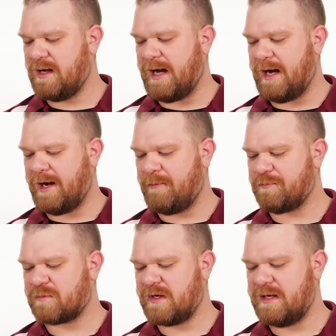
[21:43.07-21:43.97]

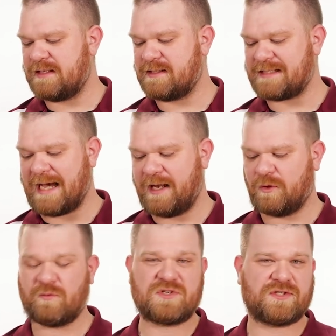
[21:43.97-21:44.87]
um, is a
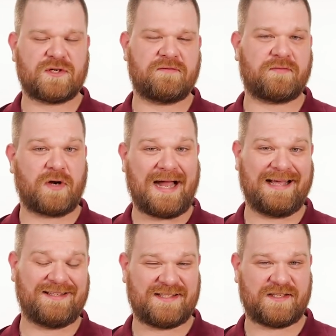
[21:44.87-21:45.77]
title reserved for
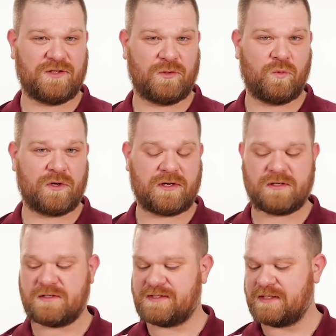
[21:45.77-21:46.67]
highly skilled
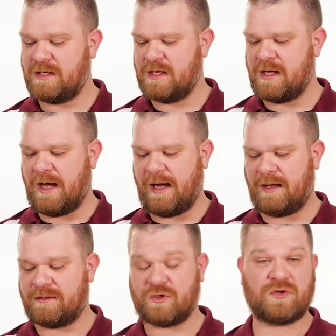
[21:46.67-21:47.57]
workers
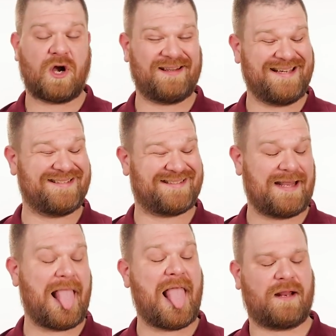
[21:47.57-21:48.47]
uh, or highly,
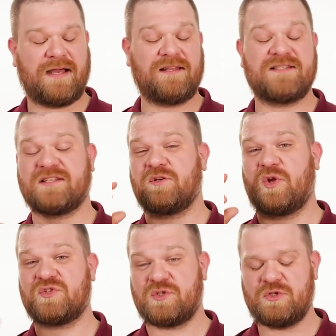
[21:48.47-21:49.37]
uh, highly
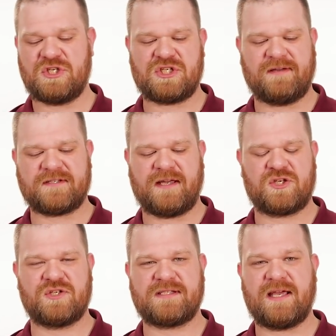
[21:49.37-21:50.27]
skilled sushi chefs, I
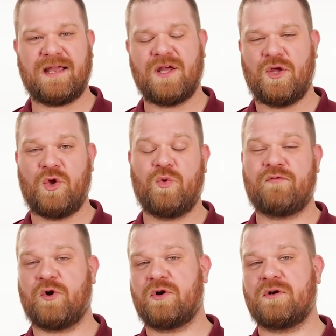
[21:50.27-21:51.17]
should say, who
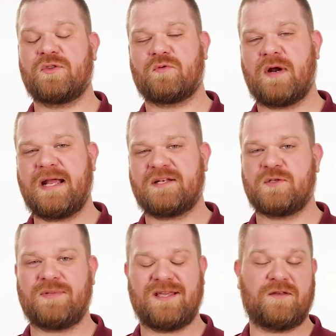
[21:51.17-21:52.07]
have earned the right
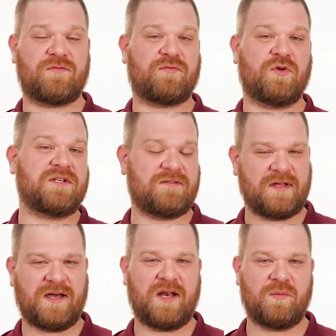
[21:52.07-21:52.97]
to be in front of
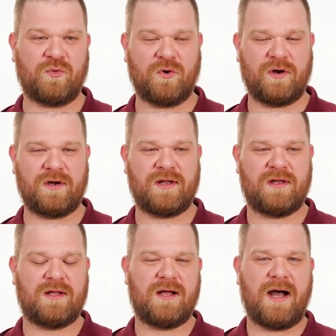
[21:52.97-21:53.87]
the cutting board
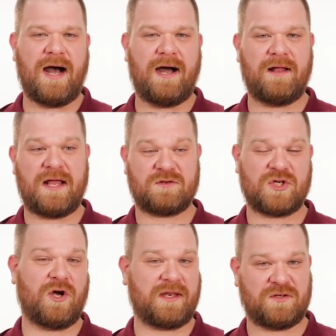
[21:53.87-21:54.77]
uh, and
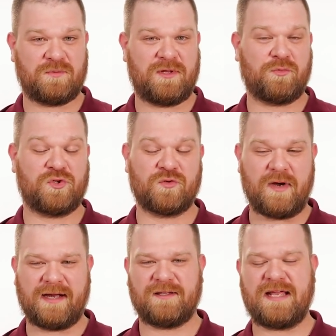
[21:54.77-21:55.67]
talking to people
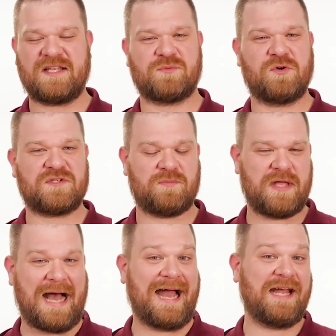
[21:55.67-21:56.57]
directly as opposed to
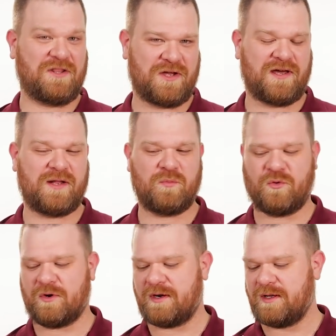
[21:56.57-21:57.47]
behind the cutting
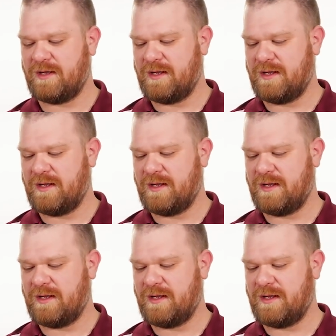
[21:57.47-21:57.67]
board.